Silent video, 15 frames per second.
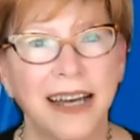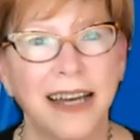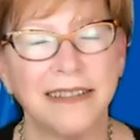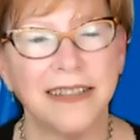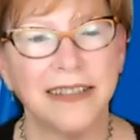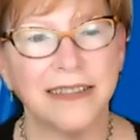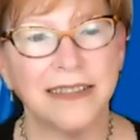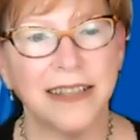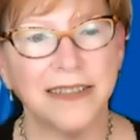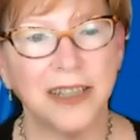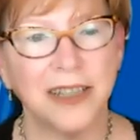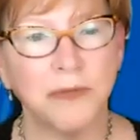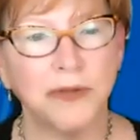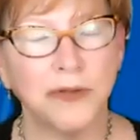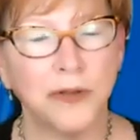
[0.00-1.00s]
that's
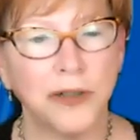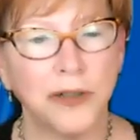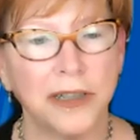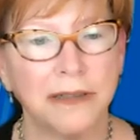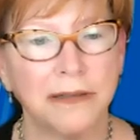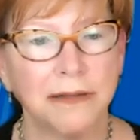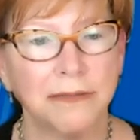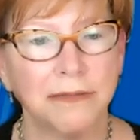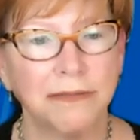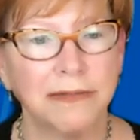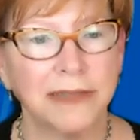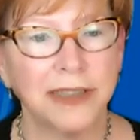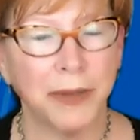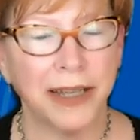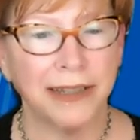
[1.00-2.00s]
existed before
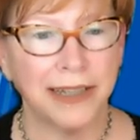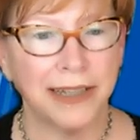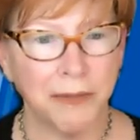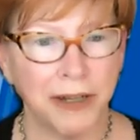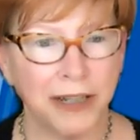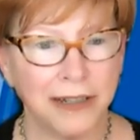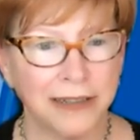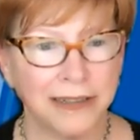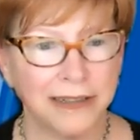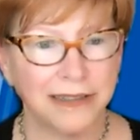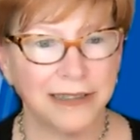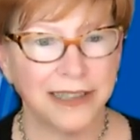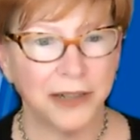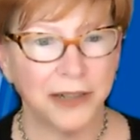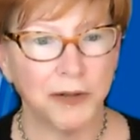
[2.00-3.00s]
the pandemic,
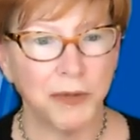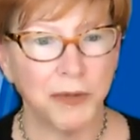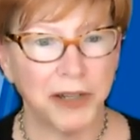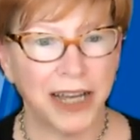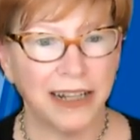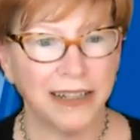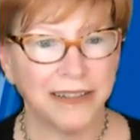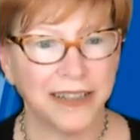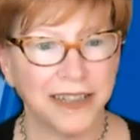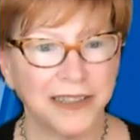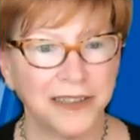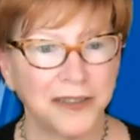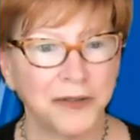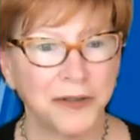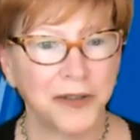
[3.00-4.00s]
different
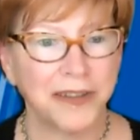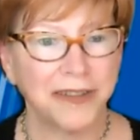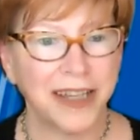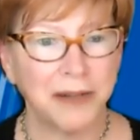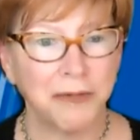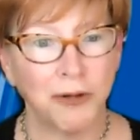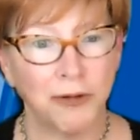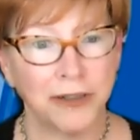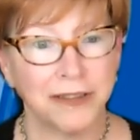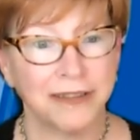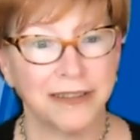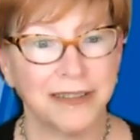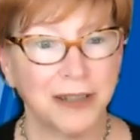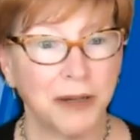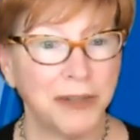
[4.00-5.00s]
modalities for the same
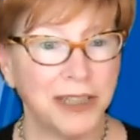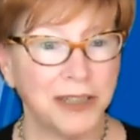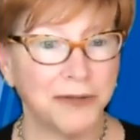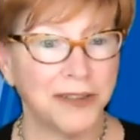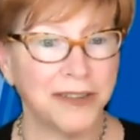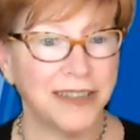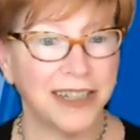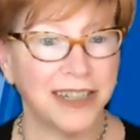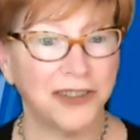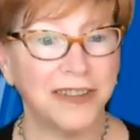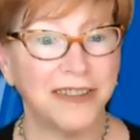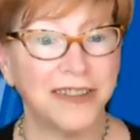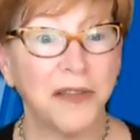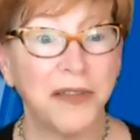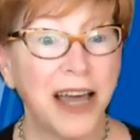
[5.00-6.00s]
course. I mean, different
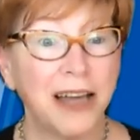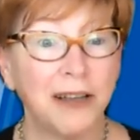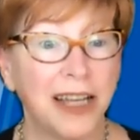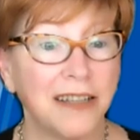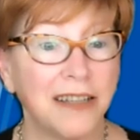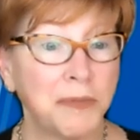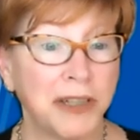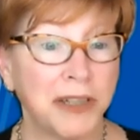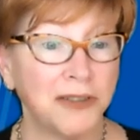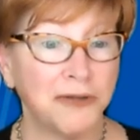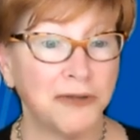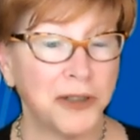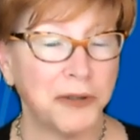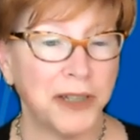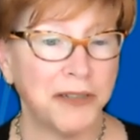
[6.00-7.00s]
sections. So that has been
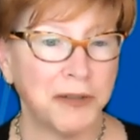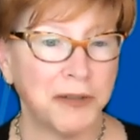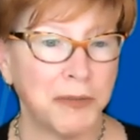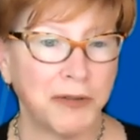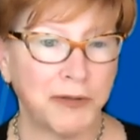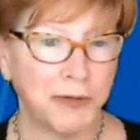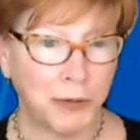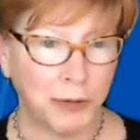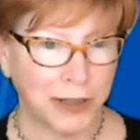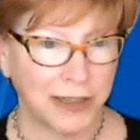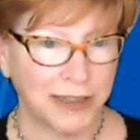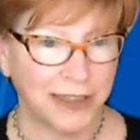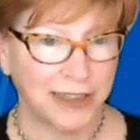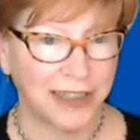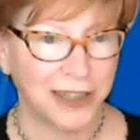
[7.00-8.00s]
true even
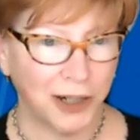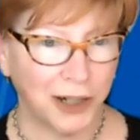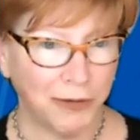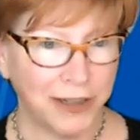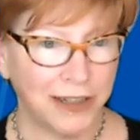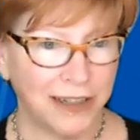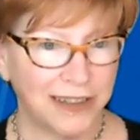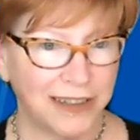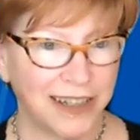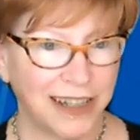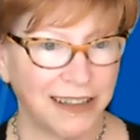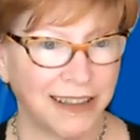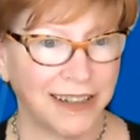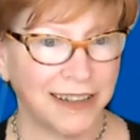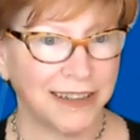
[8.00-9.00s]
before COVID,
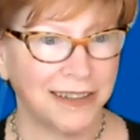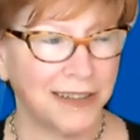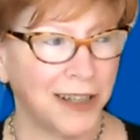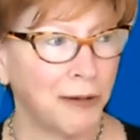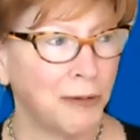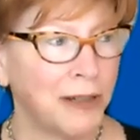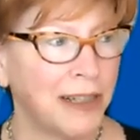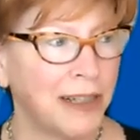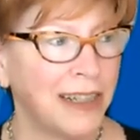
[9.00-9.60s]
I think. So